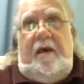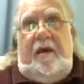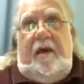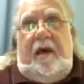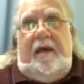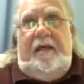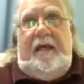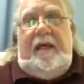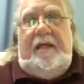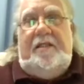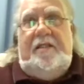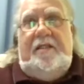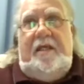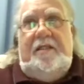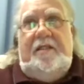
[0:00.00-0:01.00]
I
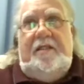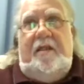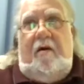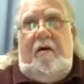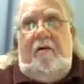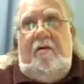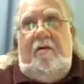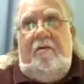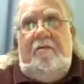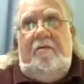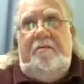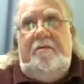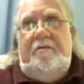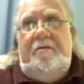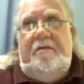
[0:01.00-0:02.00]
accessed
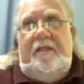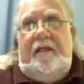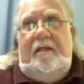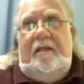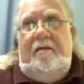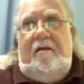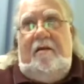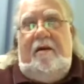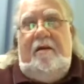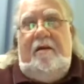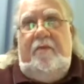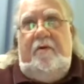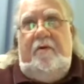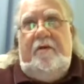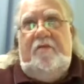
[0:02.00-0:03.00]
all the
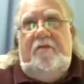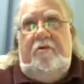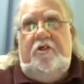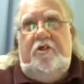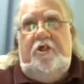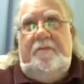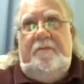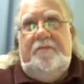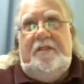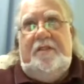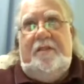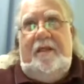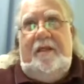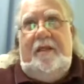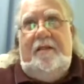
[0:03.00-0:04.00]
logbooks for
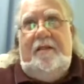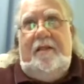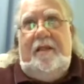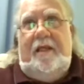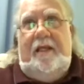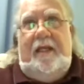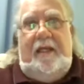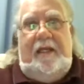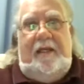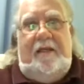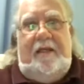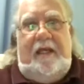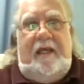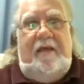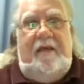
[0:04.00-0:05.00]
ships in the Canadian
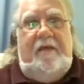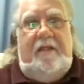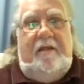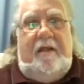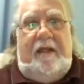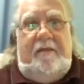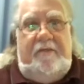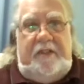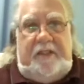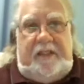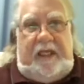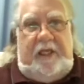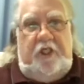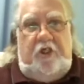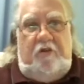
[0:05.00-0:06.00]
Navy that had been
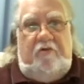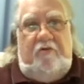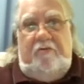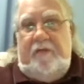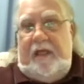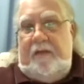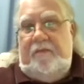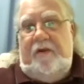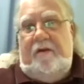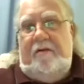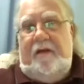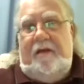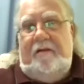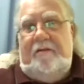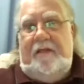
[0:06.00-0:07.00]
stationed through that
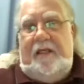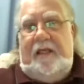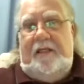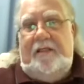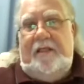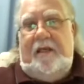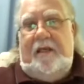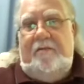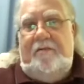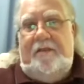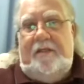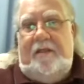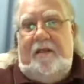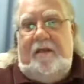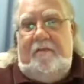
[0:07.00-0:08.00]
period on the East
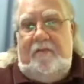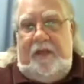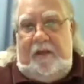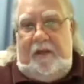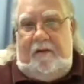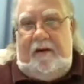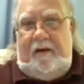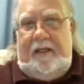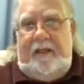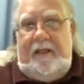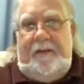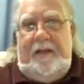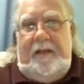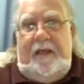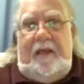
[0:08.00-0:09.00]
Coast and beyond,
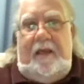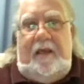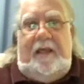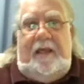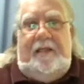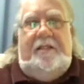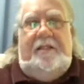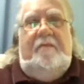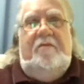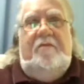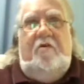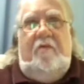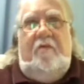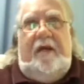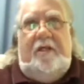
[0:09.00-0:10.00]
and some US